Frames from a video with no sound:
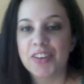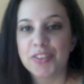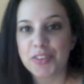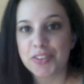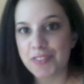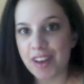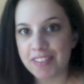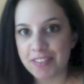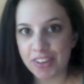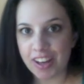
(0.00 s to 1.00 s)
So there's 5
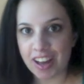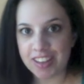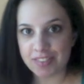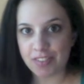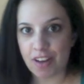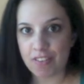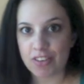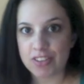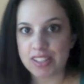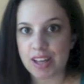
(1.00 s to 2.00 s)
different kinds of
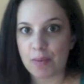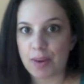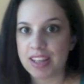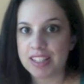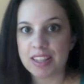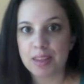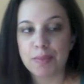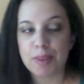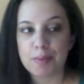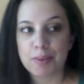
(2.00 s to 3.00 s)
covers that when I see
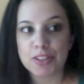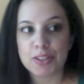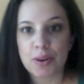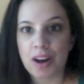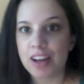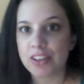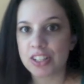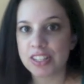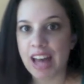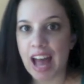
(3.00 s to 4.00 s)
them in the bookstore, I
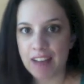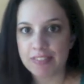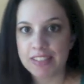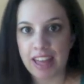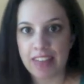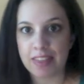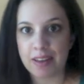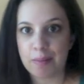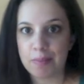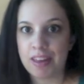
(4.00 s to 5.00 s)
just have to get
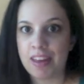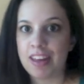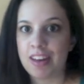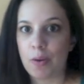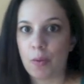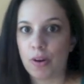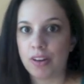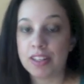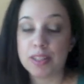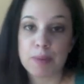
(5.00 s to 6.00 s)
them, or
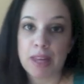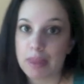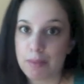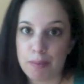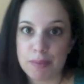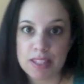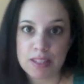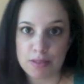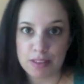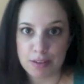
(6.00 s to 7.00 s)
at least pick them up and see
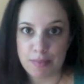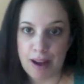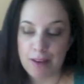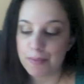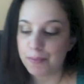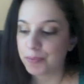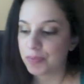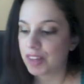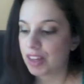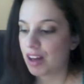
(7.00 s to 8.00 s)
what they're about.
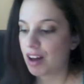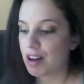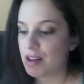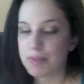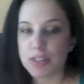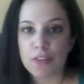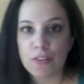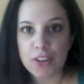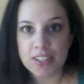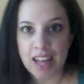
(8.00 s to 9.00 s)
So the
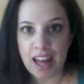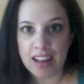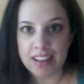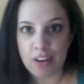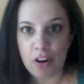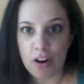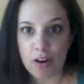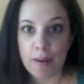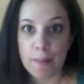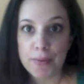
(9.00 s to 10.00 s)
first kind
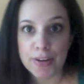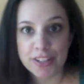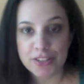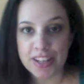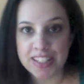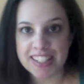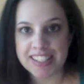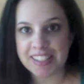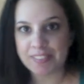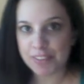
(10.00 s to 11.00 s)
are pretty
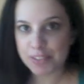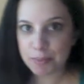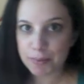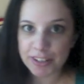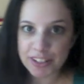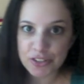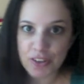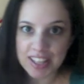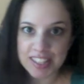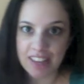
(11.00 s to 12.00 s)
dresses. If there's a pretty
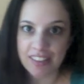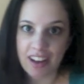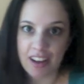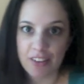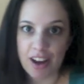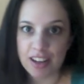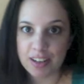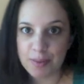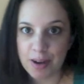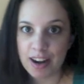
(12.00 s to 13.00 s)
dress on the cover
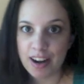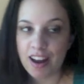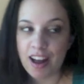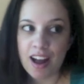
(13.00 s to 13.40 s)
anywhere,